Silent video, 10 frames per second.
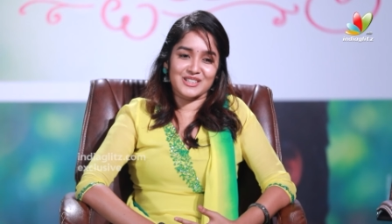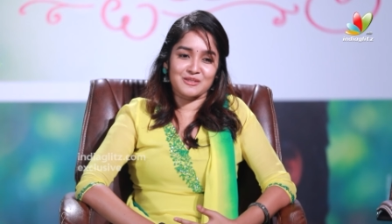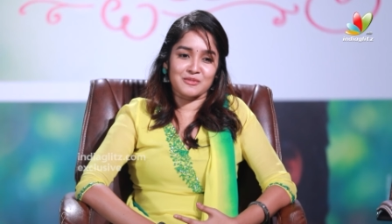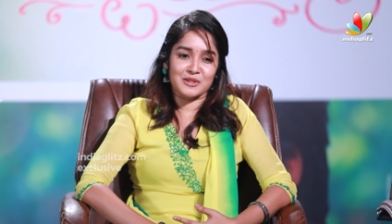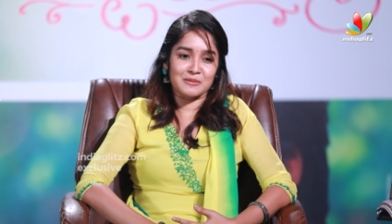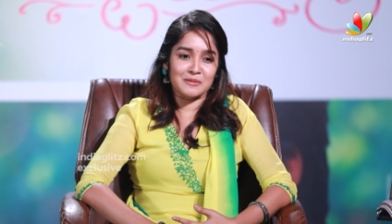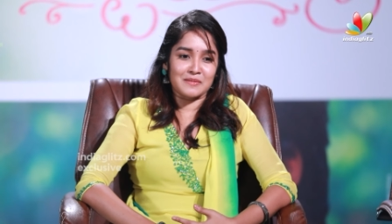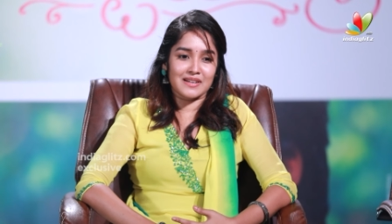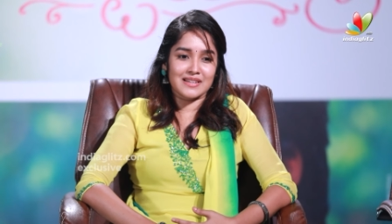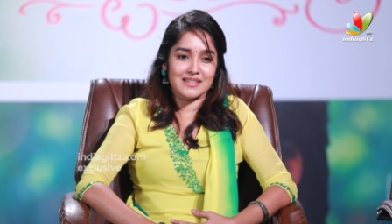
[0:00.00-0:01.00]
So
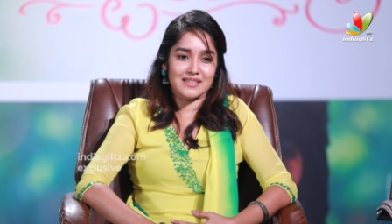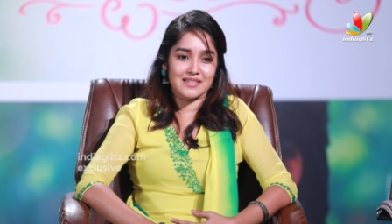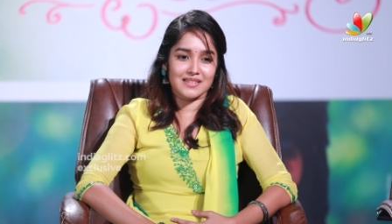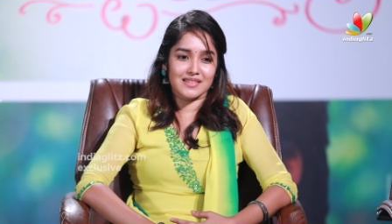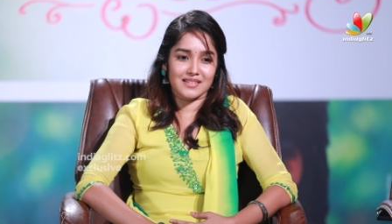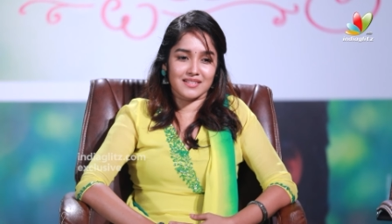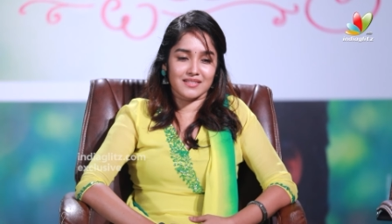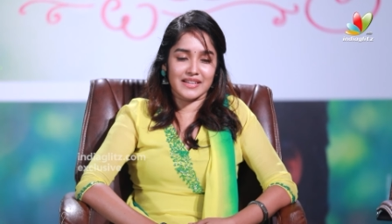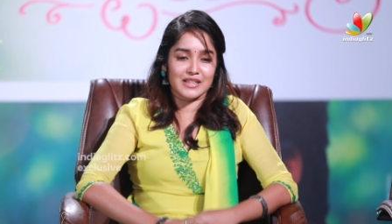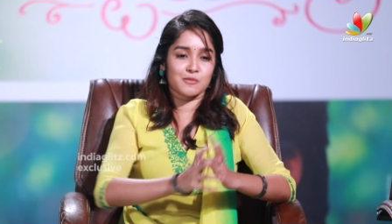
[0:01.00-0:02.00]
ButtaBomma is a
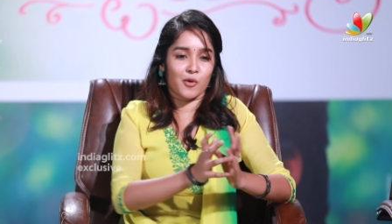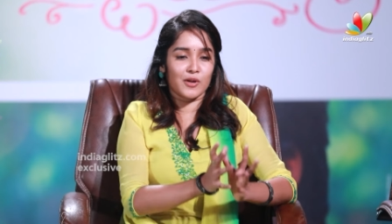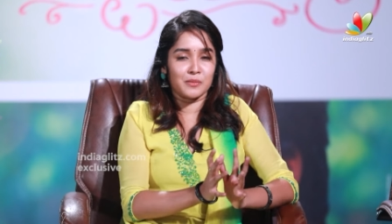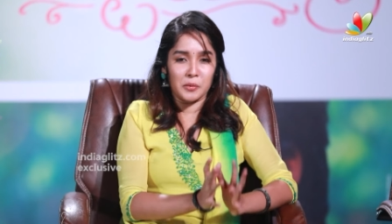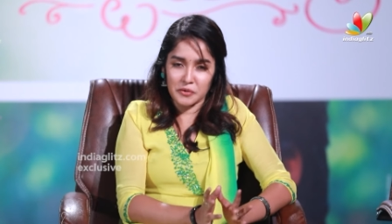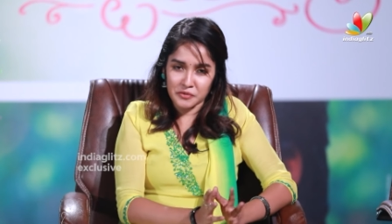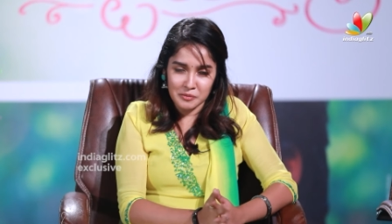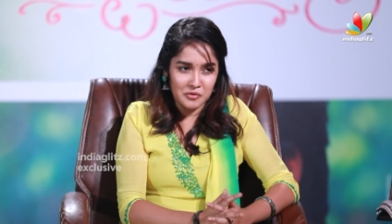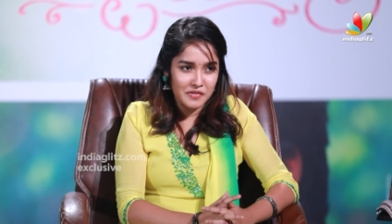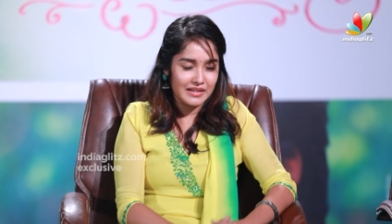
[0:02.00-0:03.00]
very small, beautiful
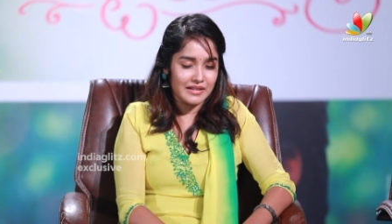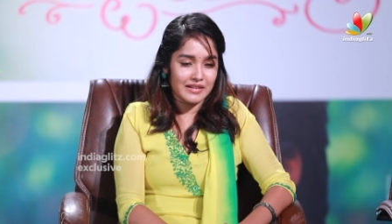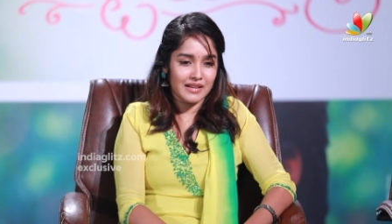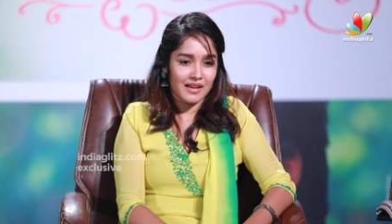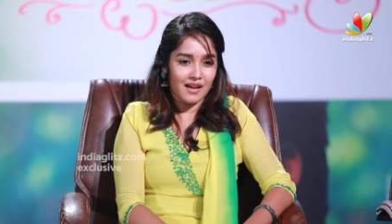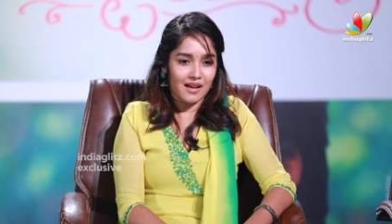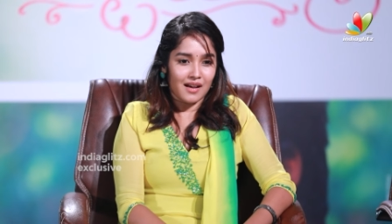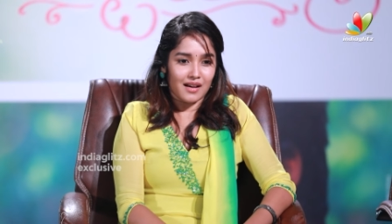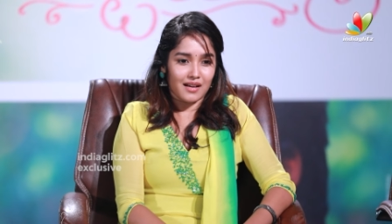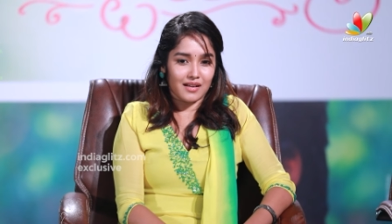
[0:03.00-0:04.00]
movie that
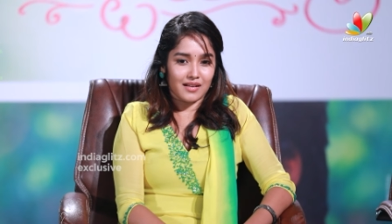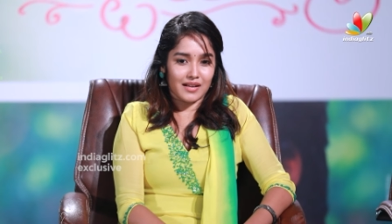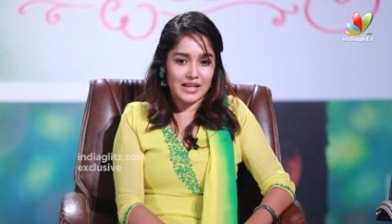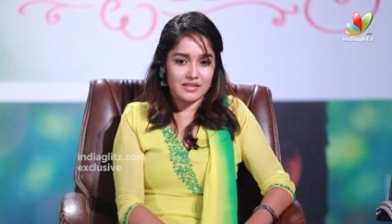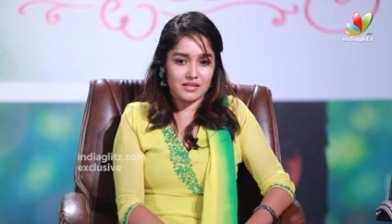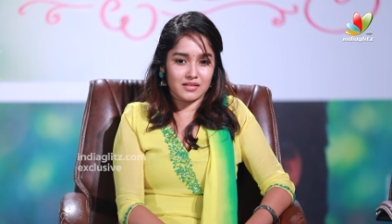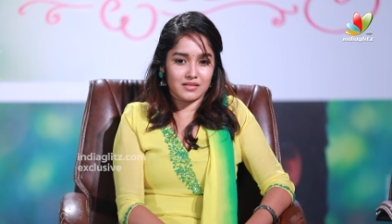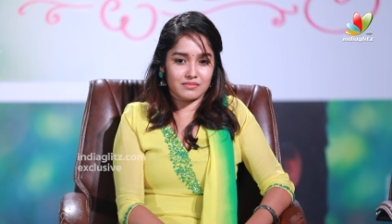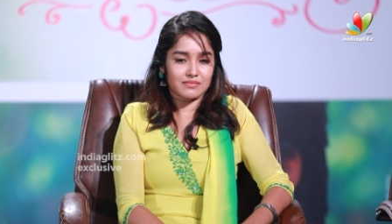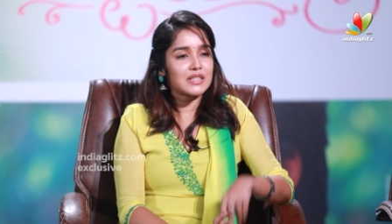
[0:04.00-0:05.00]
has a
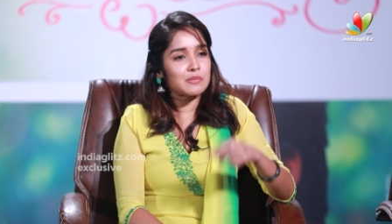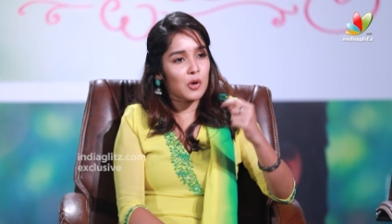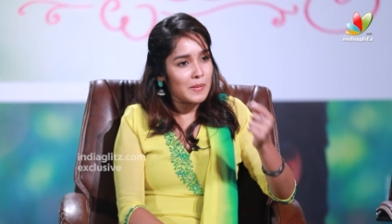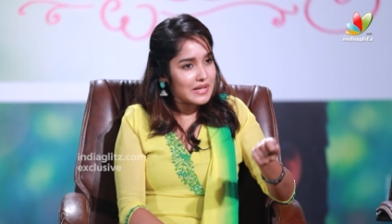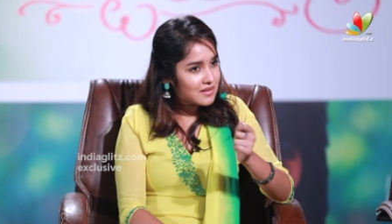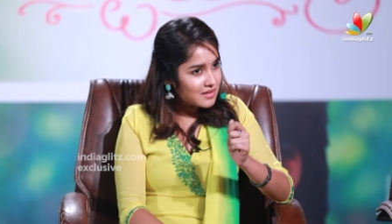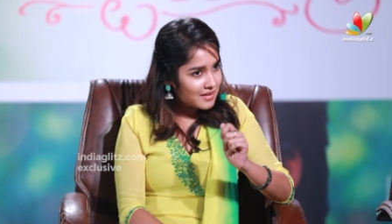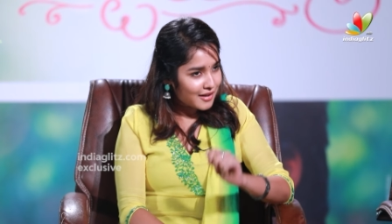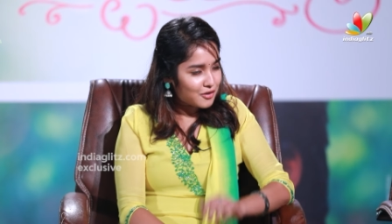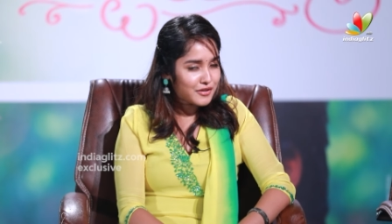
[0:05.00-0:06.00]
small message in
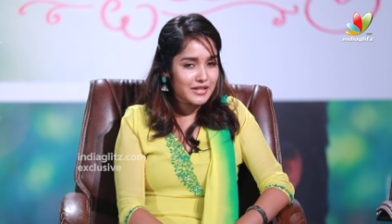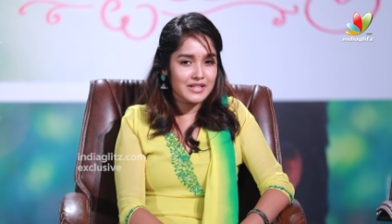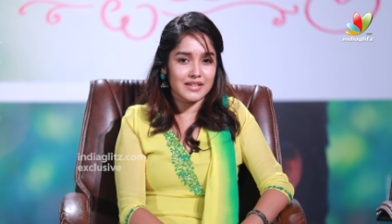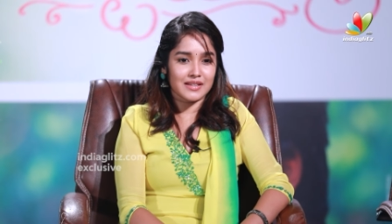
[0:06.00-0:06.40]
the end of it.